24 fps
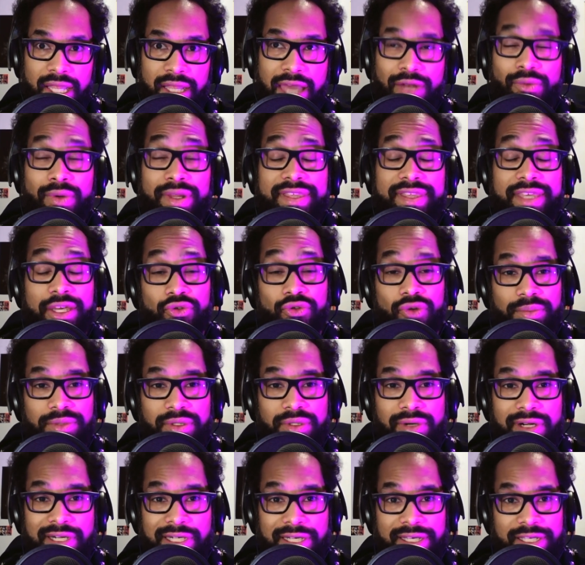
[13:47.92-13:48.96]
I don't want to say
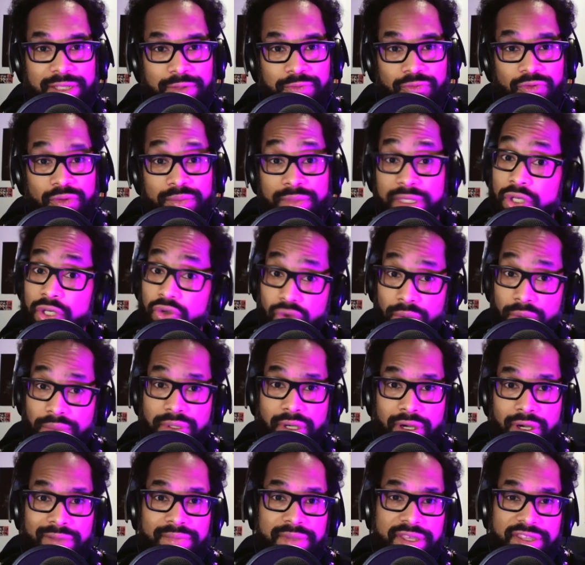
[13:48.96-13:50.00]
crypto art, because for me,
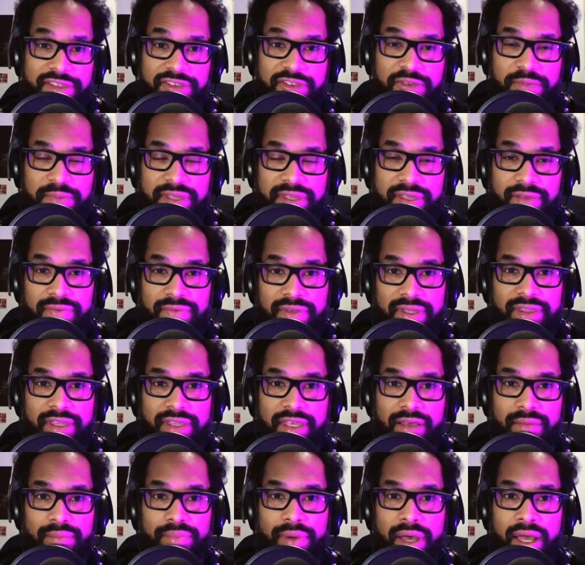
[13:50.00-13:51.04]
crypto art means a specific
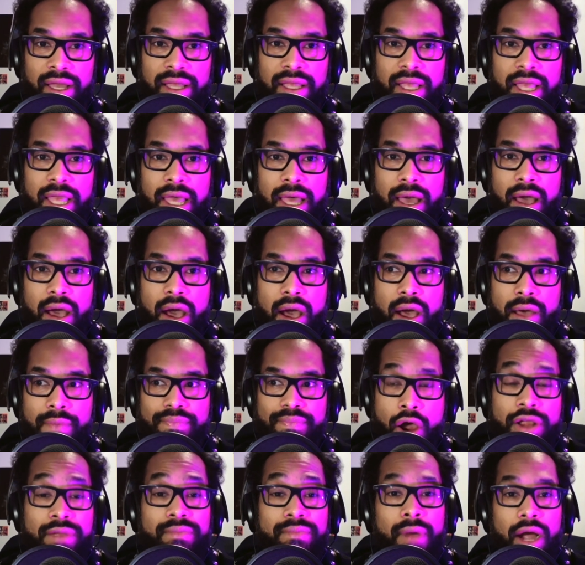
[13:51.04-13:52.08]
thing, but
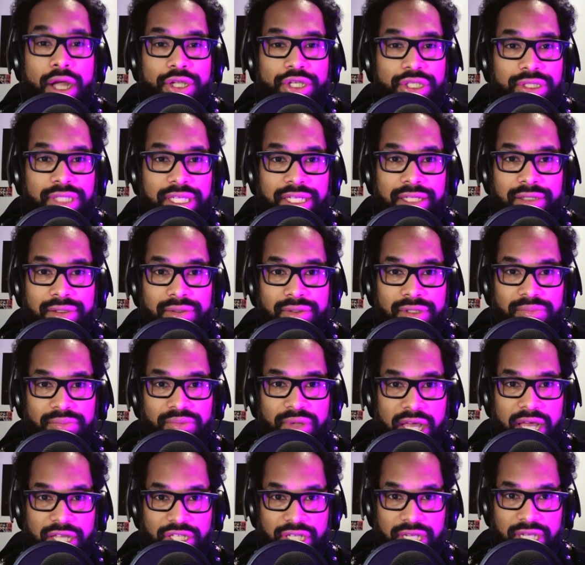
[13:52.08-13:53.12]
art modulated through the
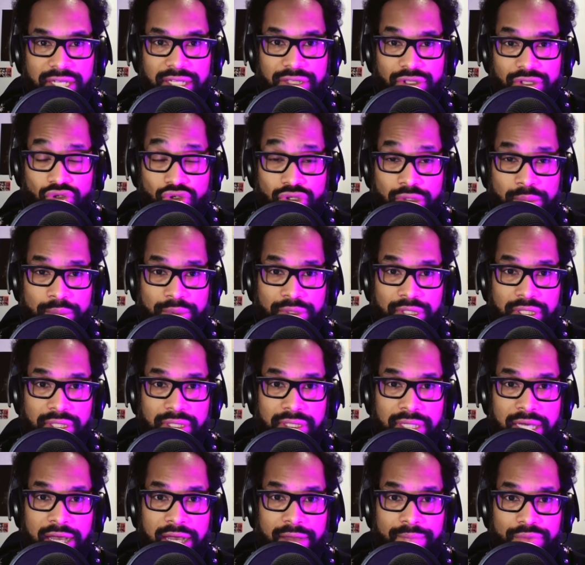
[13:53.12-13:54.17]
blockchain and
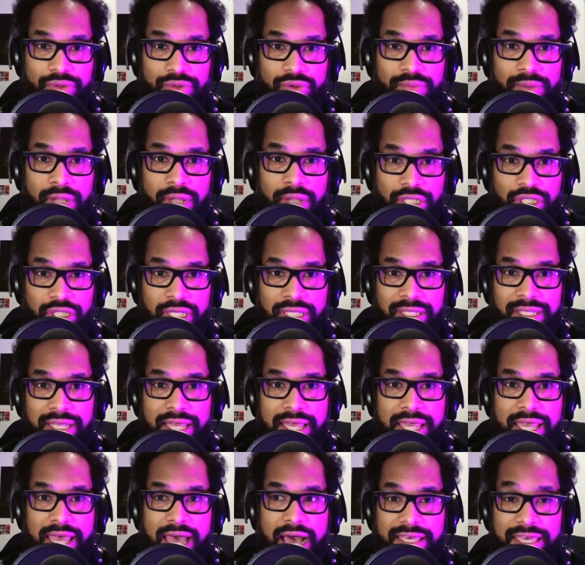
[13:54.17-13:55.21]
distributed through blockchain
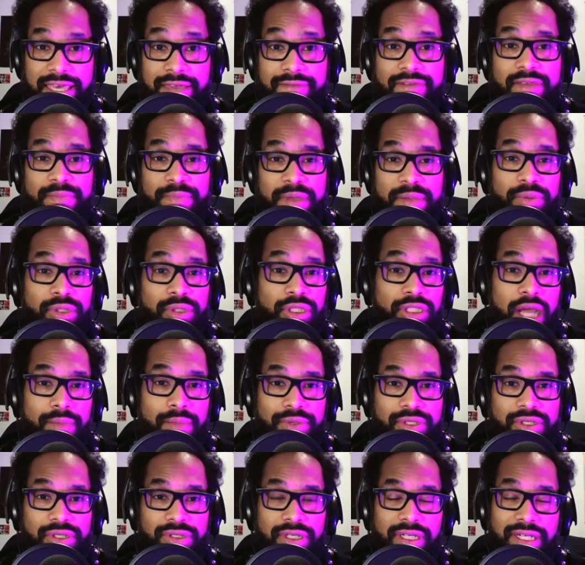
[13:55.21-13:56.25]
gives people an
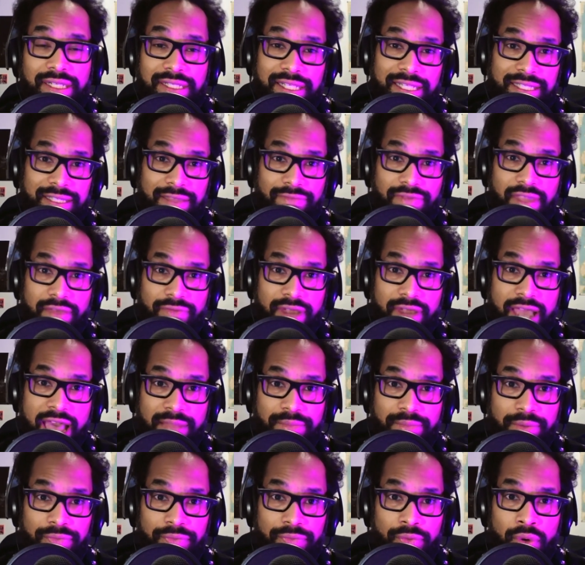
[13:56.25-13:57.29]
opportunity like they've never had
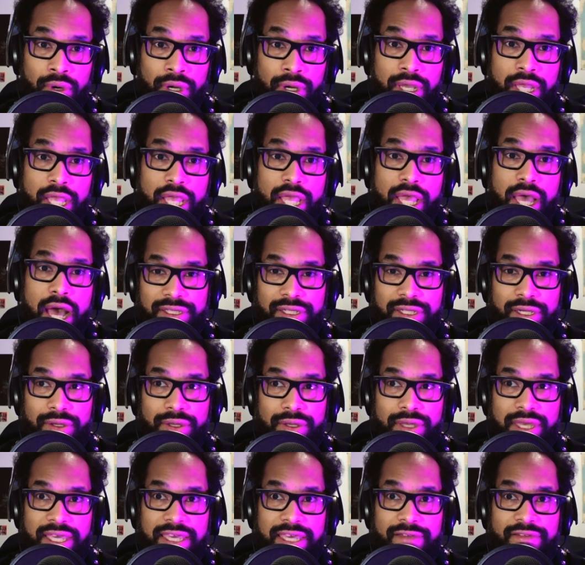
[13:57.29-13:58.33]
before.
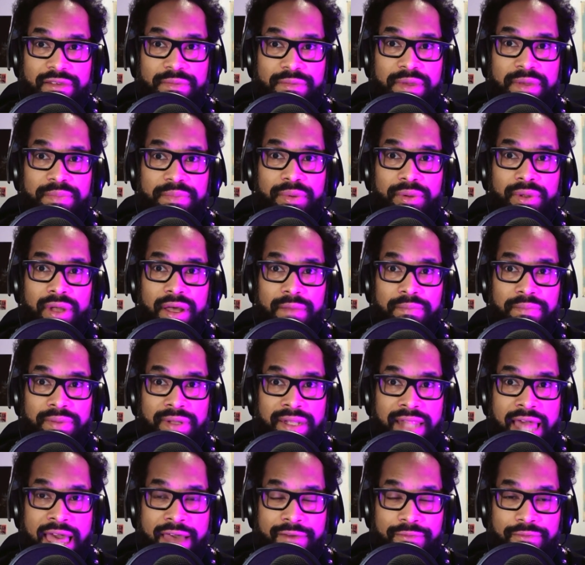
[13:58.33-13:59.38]
It gives people a
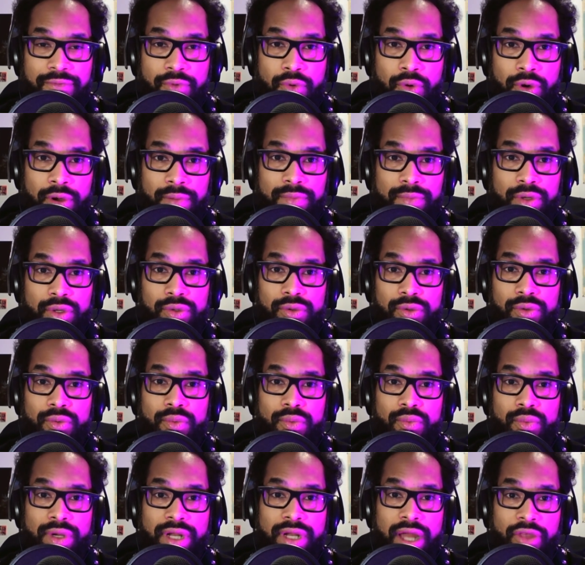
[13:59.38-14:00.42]
platform who
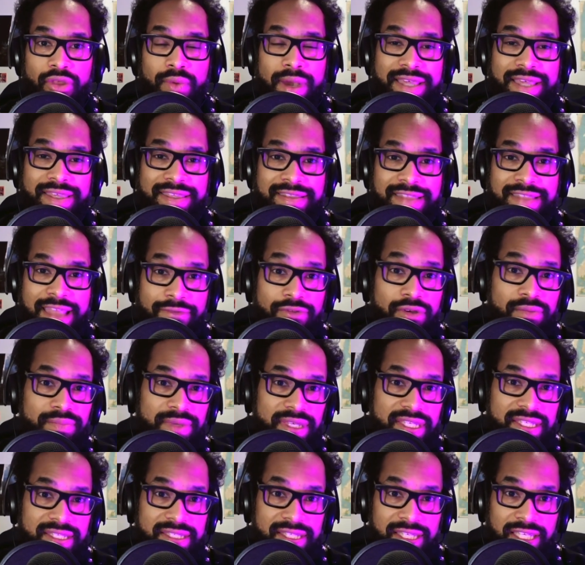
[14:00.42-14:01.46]
would otherwise never
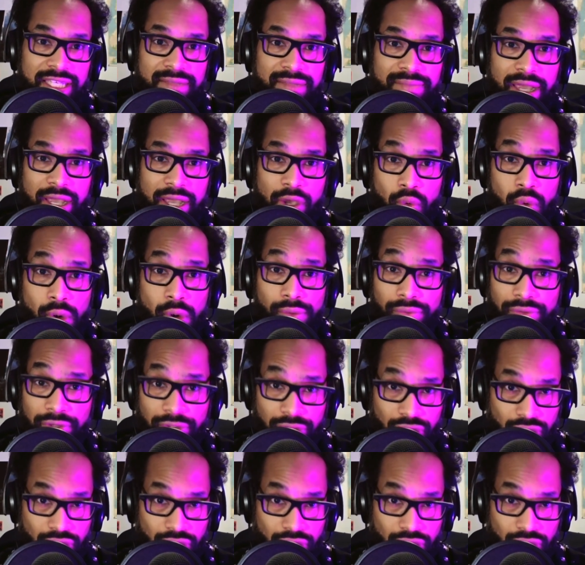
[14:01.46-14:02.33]
be seen by, quote, the